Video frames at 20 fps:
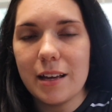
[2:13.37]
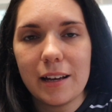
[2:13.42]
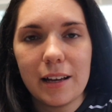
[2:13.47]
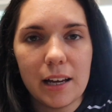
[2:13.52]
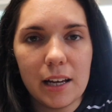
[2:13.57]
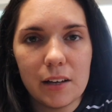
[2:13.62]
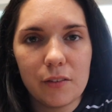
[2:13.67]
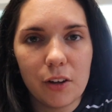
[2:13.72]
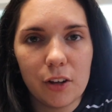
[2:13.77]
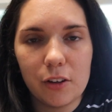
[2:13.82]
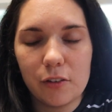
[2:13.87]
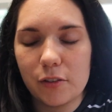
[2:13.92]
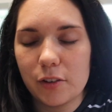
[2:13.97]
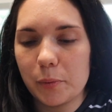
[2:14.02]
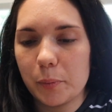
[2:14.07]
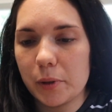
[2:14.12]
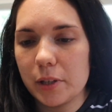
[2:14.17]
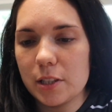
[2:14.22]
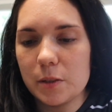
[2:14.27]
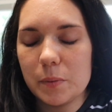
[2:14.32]
kind of all over
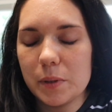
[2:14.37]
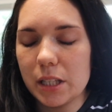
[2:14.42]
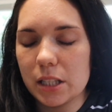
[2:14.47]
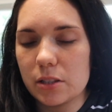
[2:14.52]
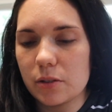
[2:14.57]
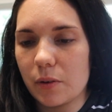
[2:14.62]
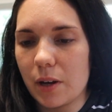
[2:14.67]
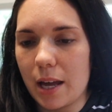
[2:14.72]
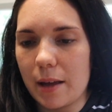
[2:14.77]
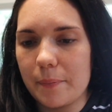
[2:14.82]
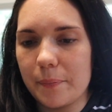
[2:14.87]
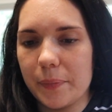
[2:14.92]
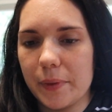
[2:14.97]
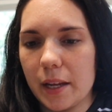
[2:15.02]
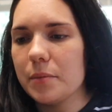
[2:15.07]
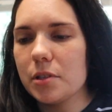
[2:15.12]
the place, but that's okay.